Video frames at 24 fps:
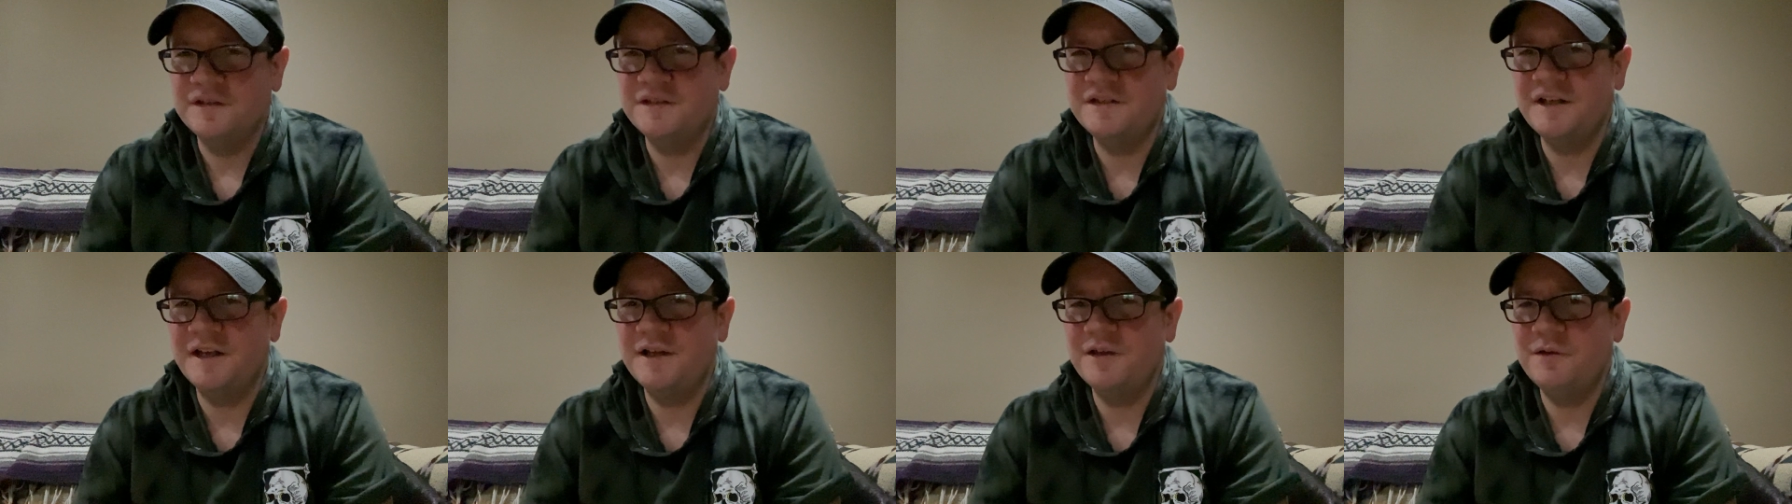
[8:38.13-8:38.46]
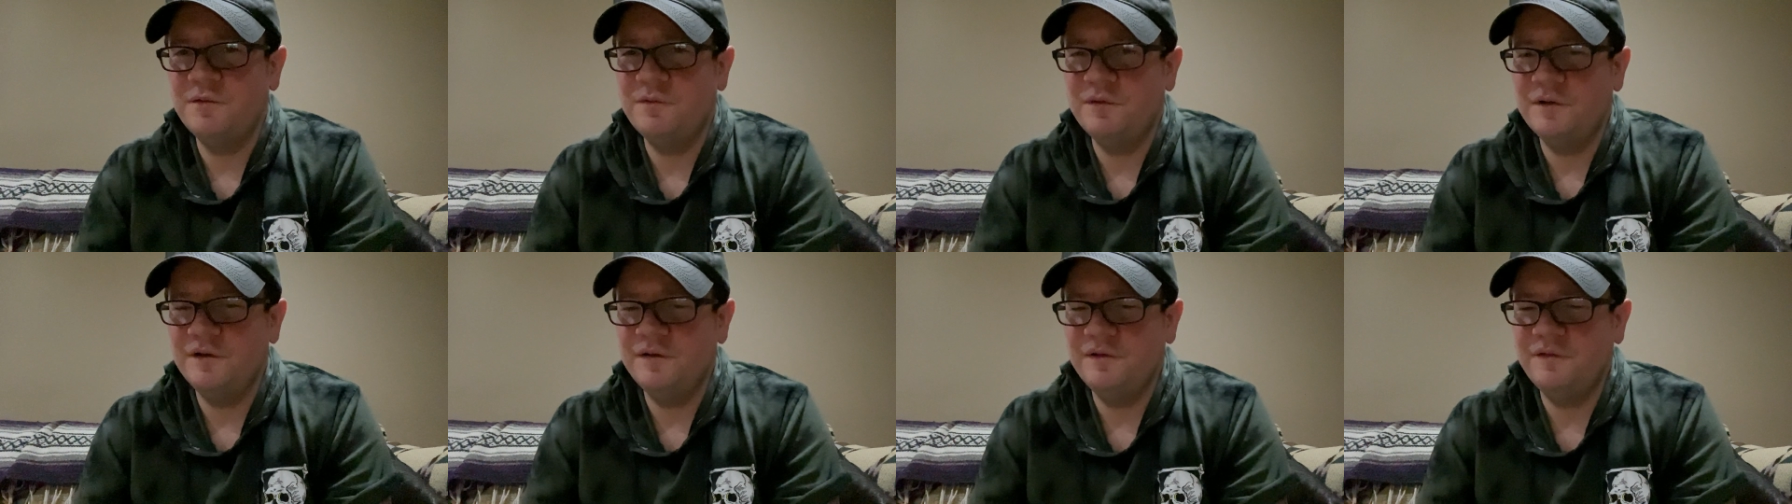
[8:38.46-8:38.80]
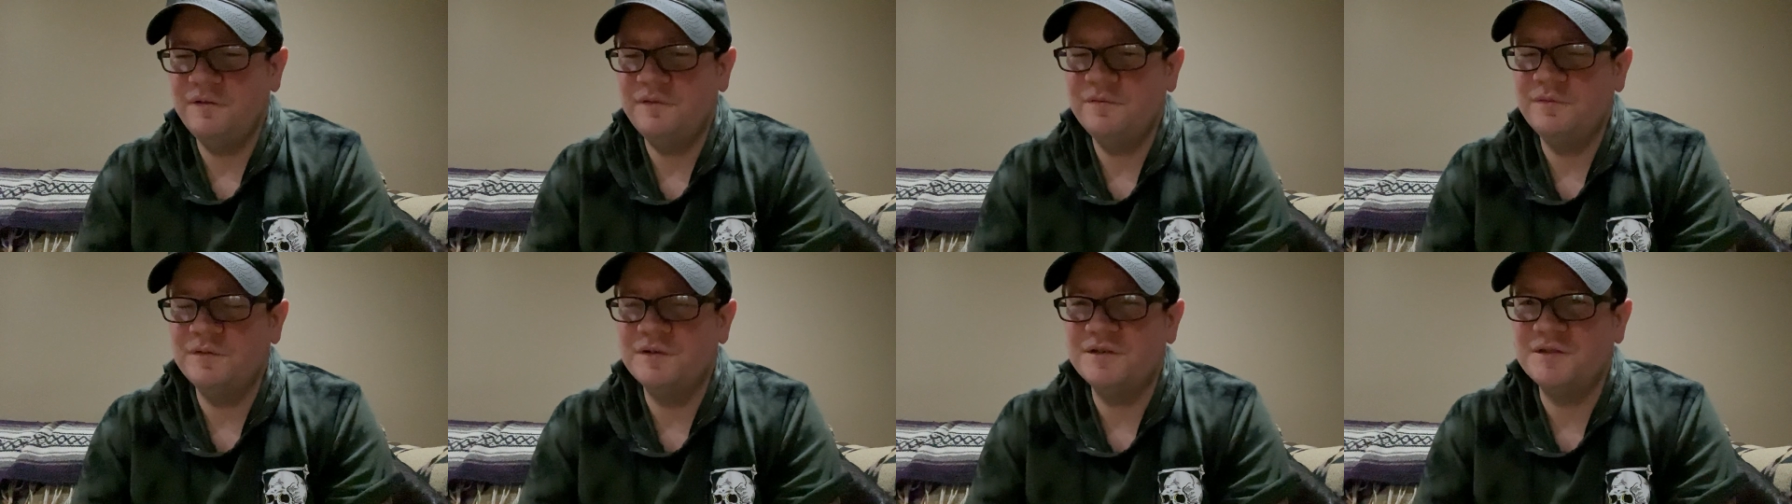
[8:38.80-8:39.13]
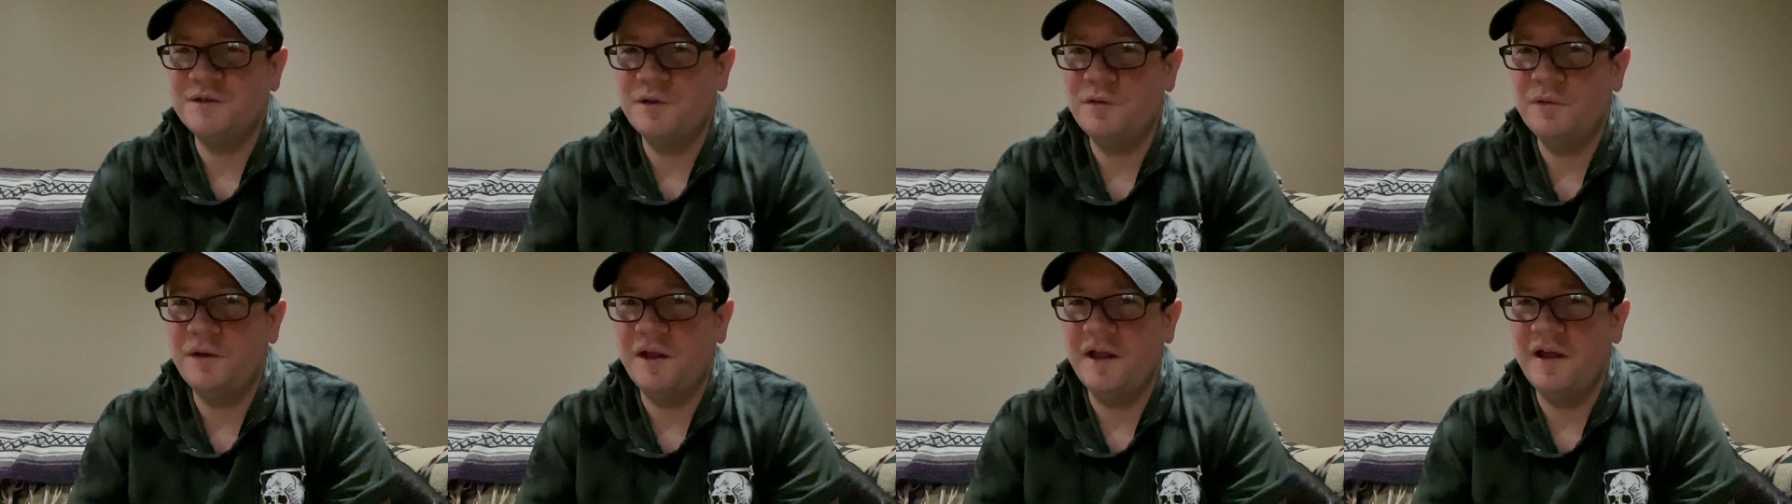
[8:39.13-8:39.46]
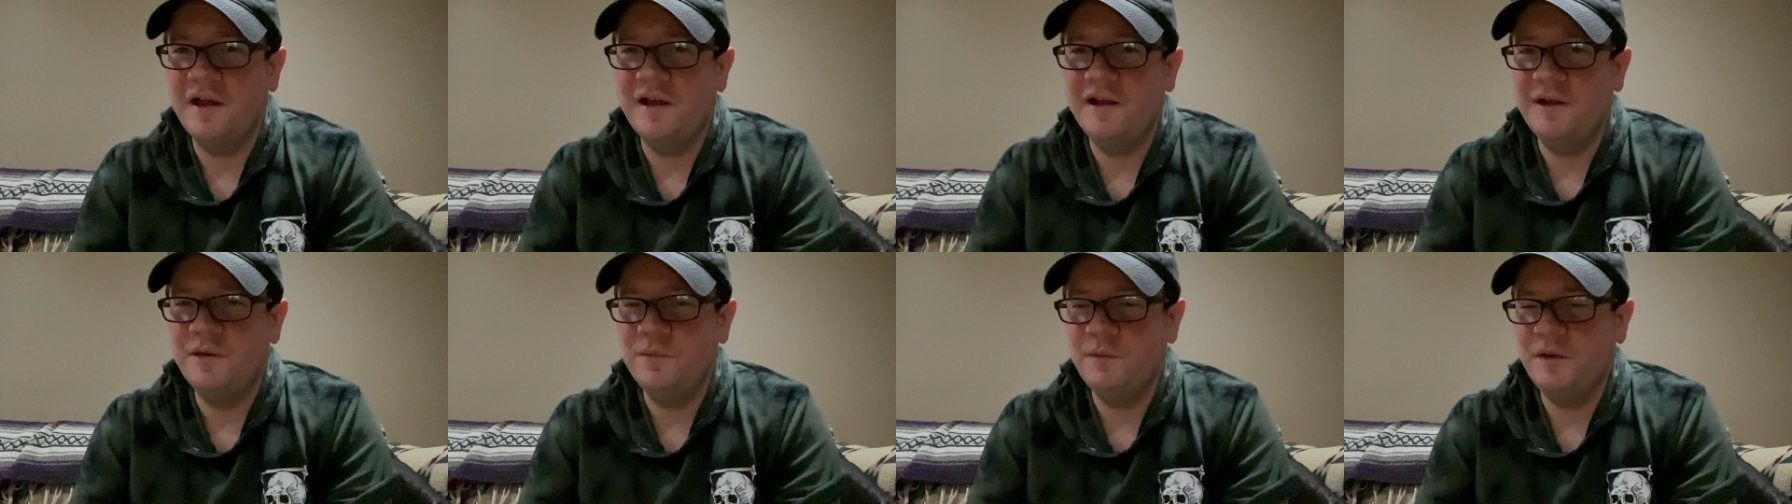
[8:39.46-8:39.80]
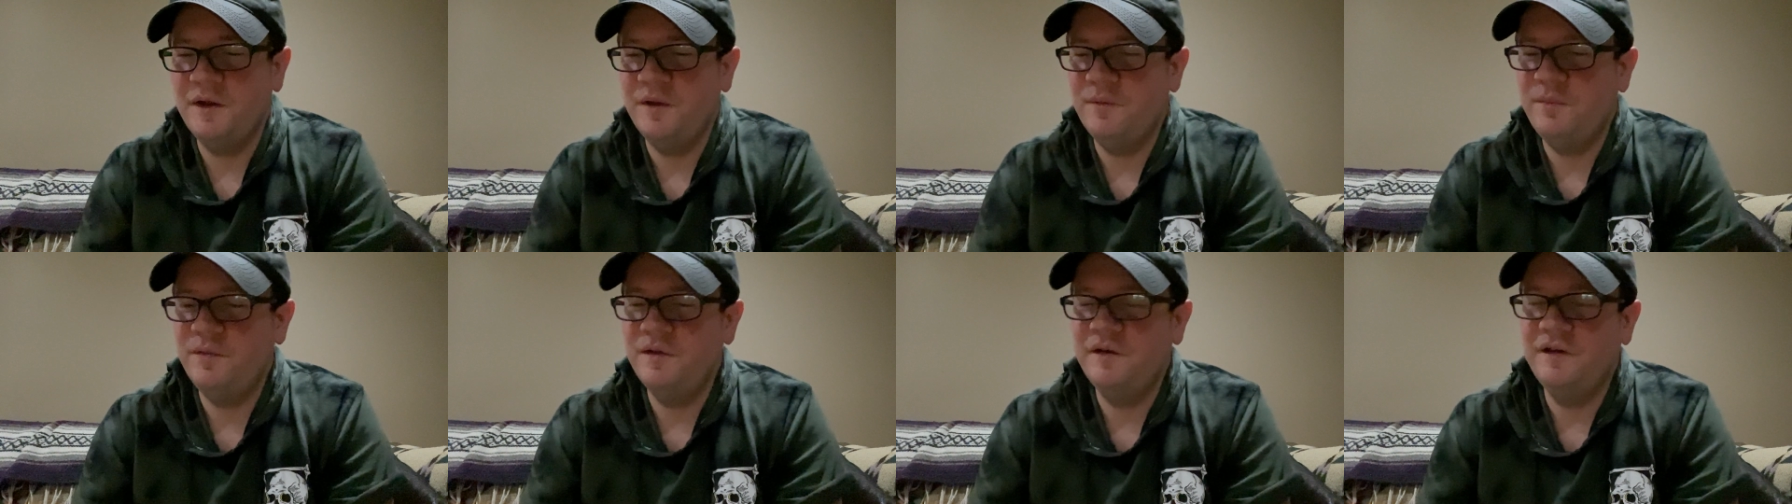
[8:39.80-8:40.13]
second one was okay in my
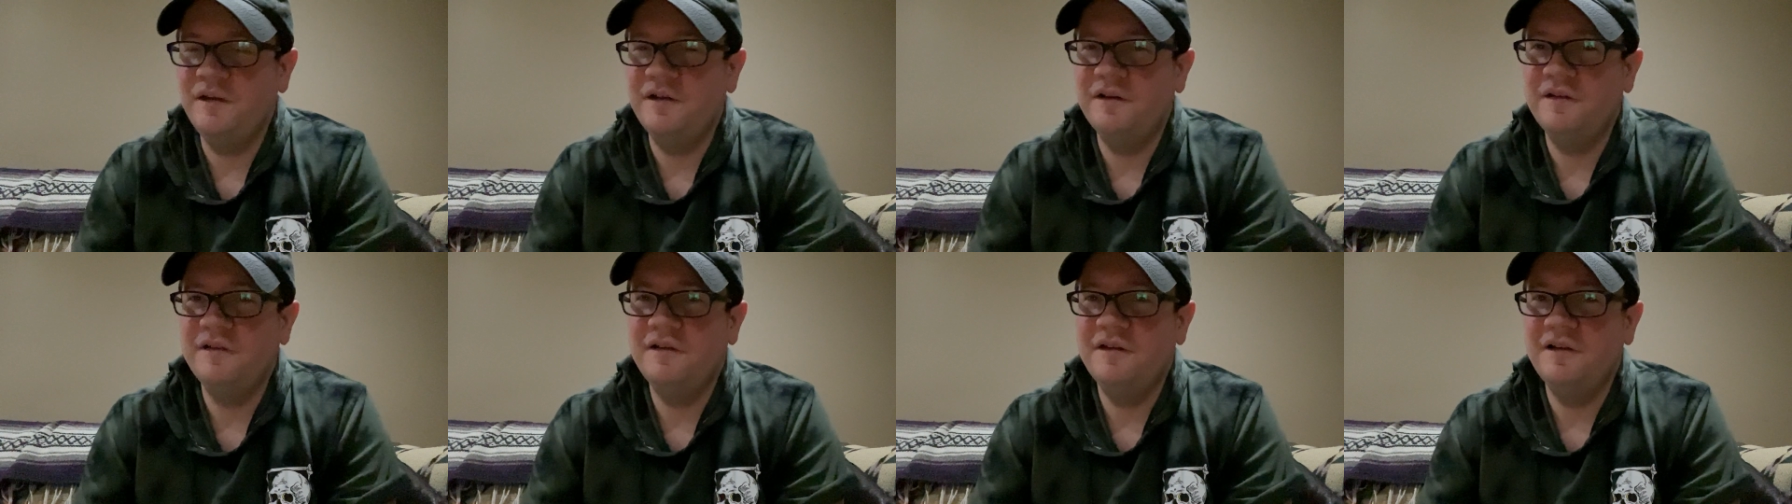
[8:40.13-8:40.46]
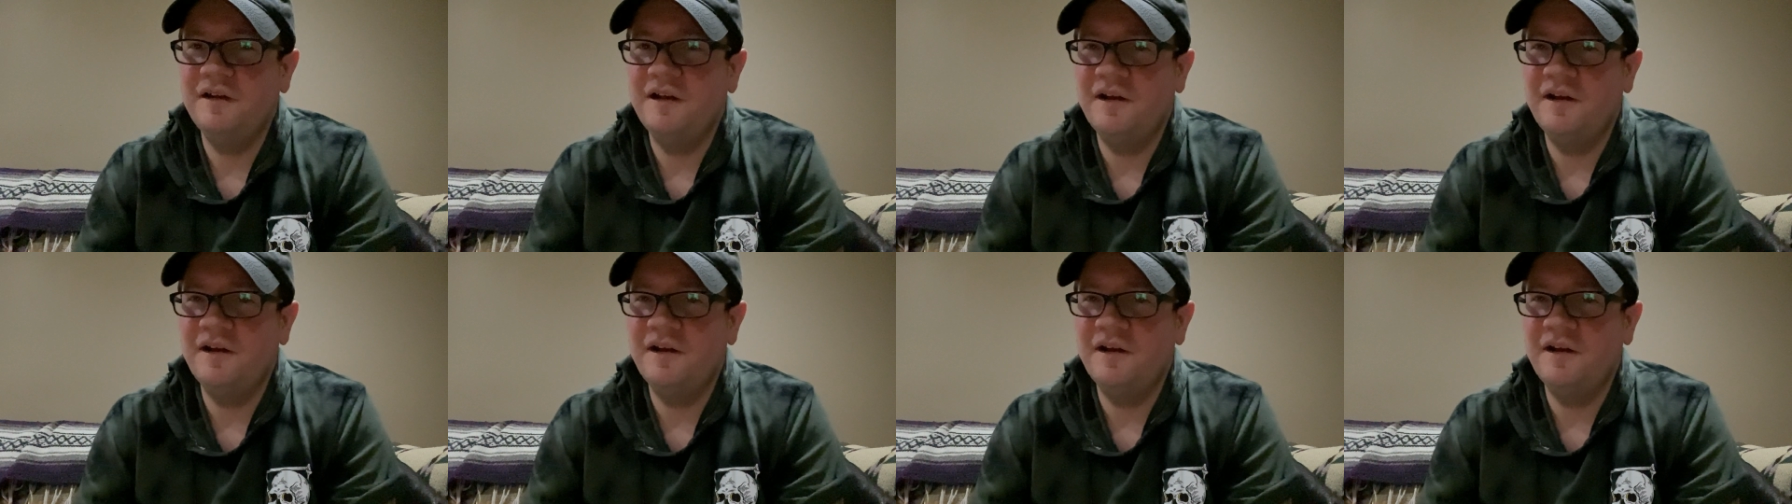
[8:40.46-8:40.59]
opinion,